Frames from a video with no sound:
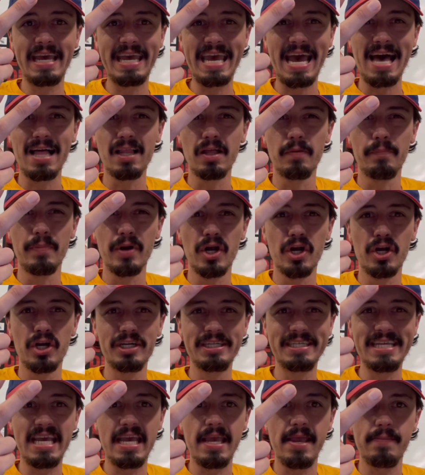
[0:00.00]
caliber
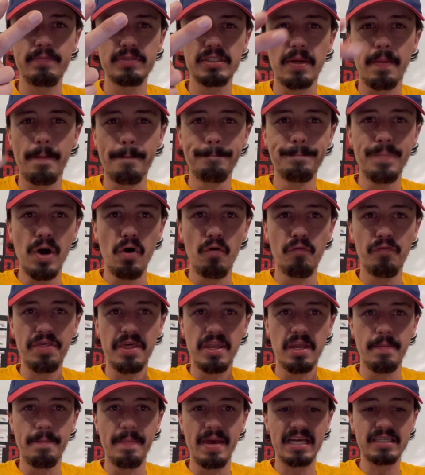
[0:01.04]
teams, both
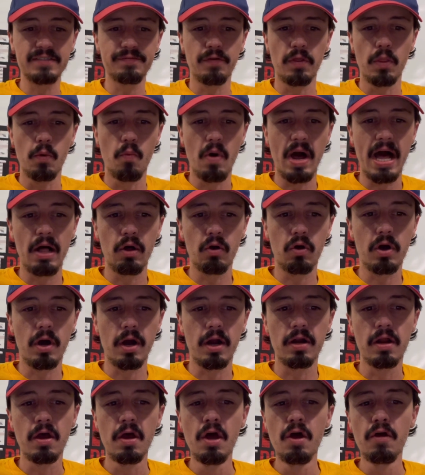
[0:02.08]
in the mix for the wild
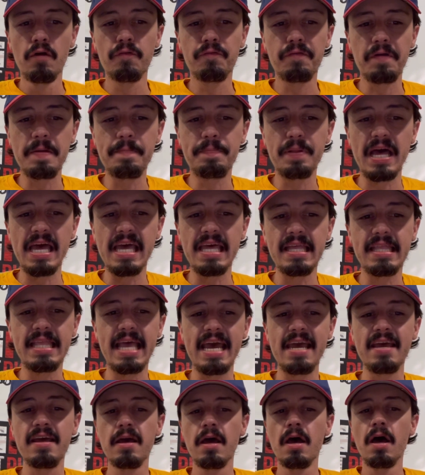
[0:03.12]
card. Free play of the
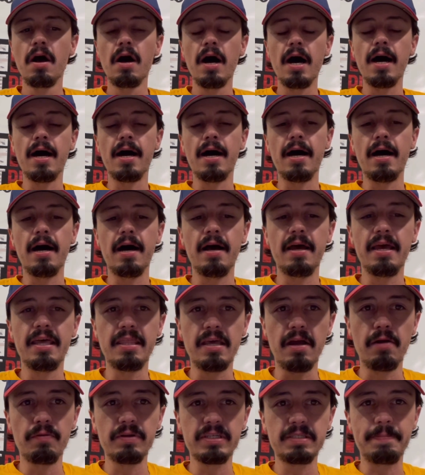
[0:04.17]
day uh, in
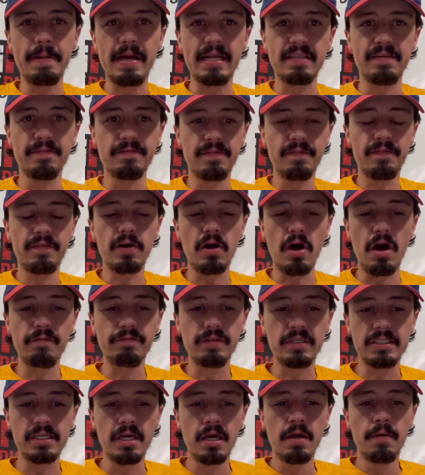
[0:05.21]
their respective
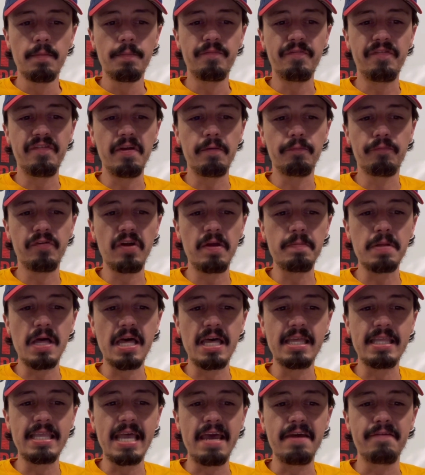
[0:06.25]
conference. Free,
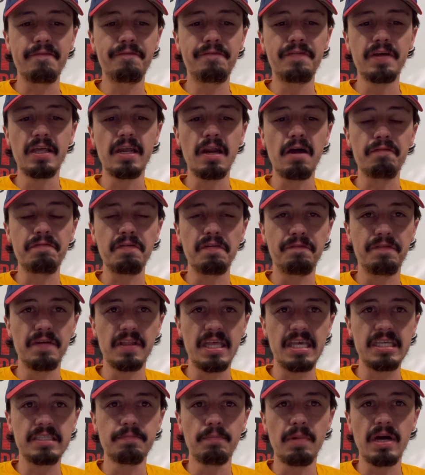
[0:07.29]
play of the day, Philadelphia
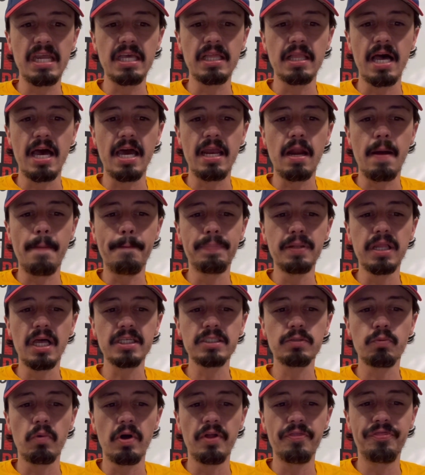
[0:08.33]
Phillies money line
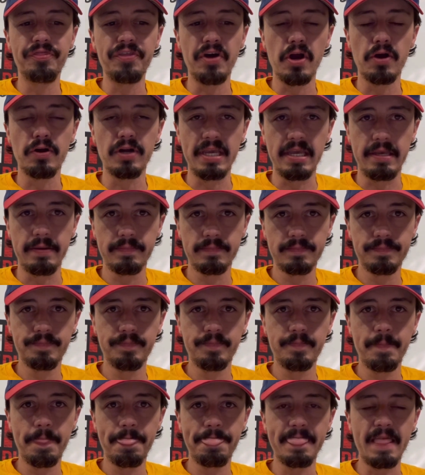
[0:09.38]
plus 130.
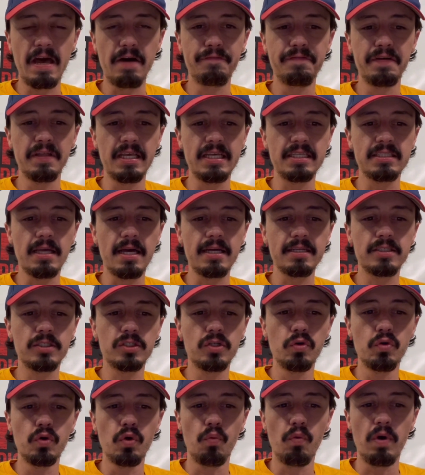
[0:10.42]
Now, Phillies lost
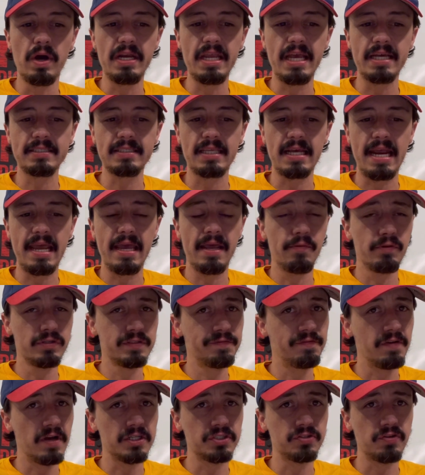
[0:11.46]
2 to 1 yesterday. It was
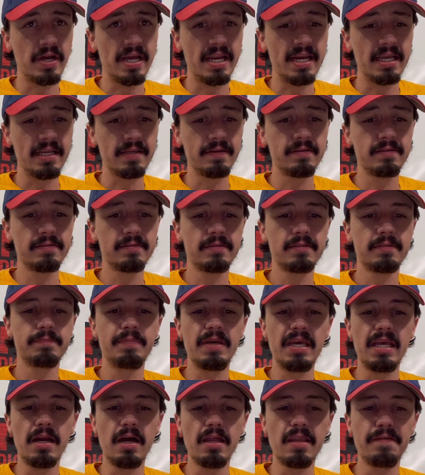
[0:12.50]
frustrating
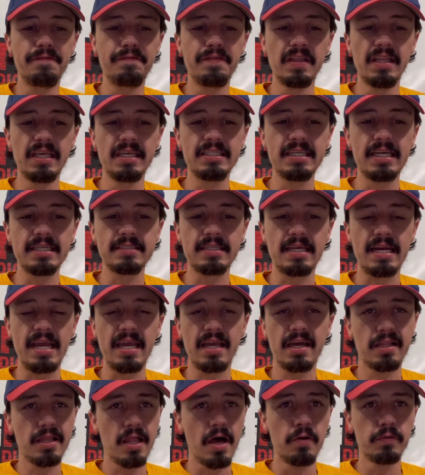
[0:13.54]
being on the Phillies yesterday.
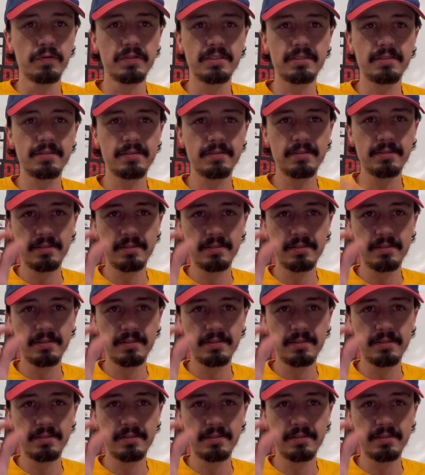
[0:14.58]
Close,